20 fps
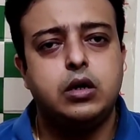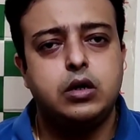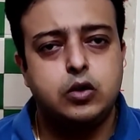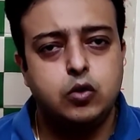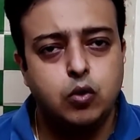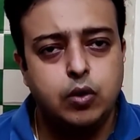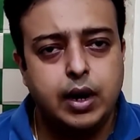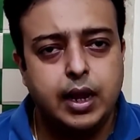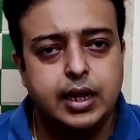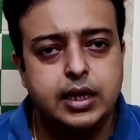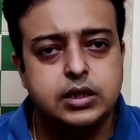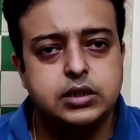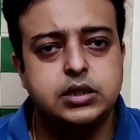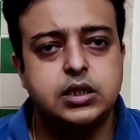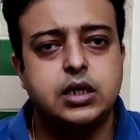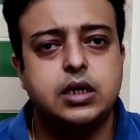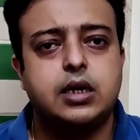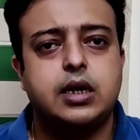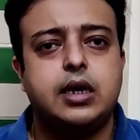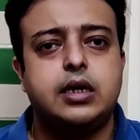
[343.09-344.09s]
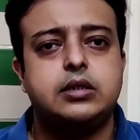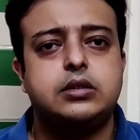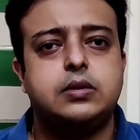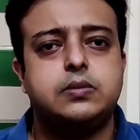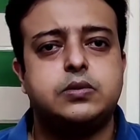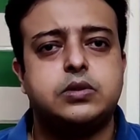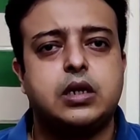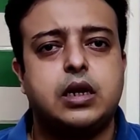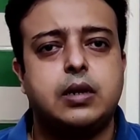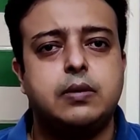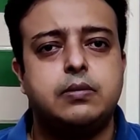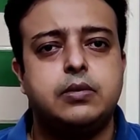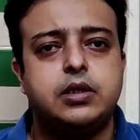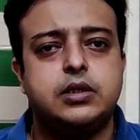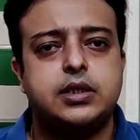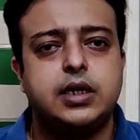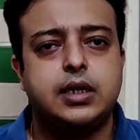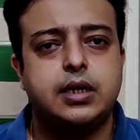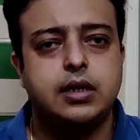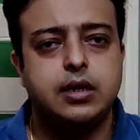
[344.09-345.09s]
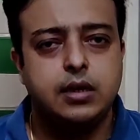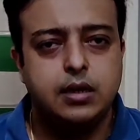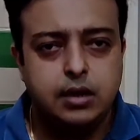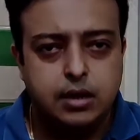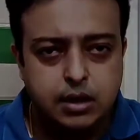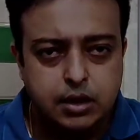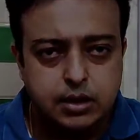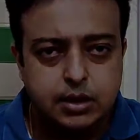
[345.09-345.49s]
Do like, share and subscribe the channel.